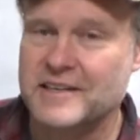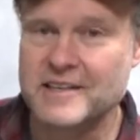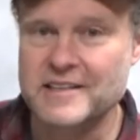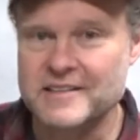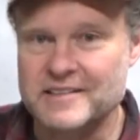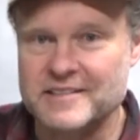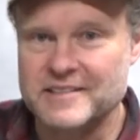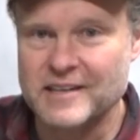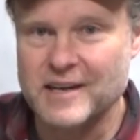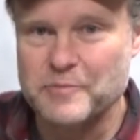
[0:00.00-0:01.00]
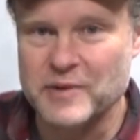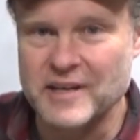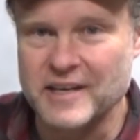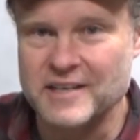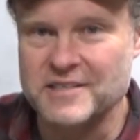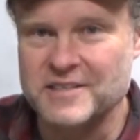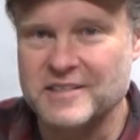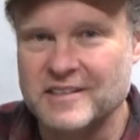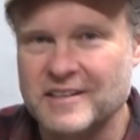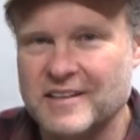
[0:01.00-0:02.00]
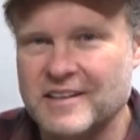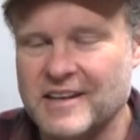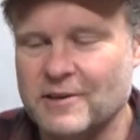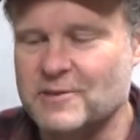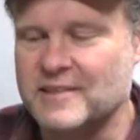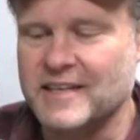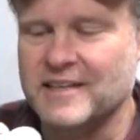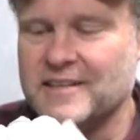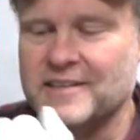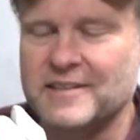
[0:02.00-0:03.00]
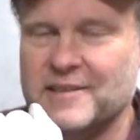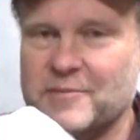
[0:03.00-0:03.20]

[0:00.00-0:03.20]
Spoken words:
in this top edge I was getting,